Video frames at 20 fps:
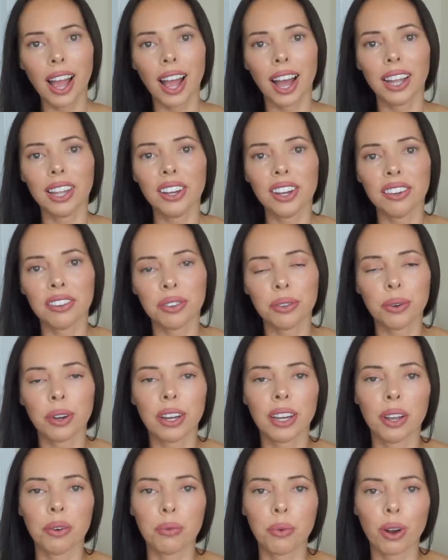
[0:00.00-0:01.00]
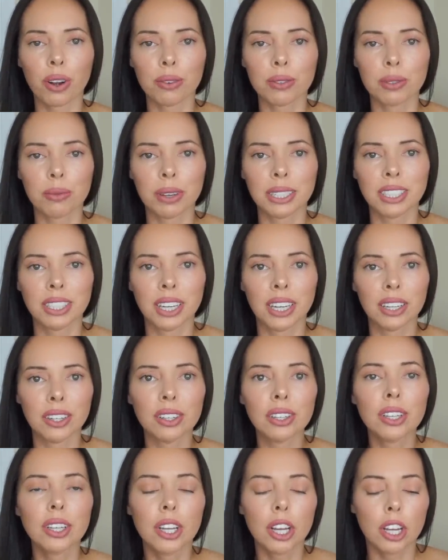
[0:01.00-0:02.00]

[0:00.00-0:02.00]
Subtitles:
Hello everyone and welcome to my channel.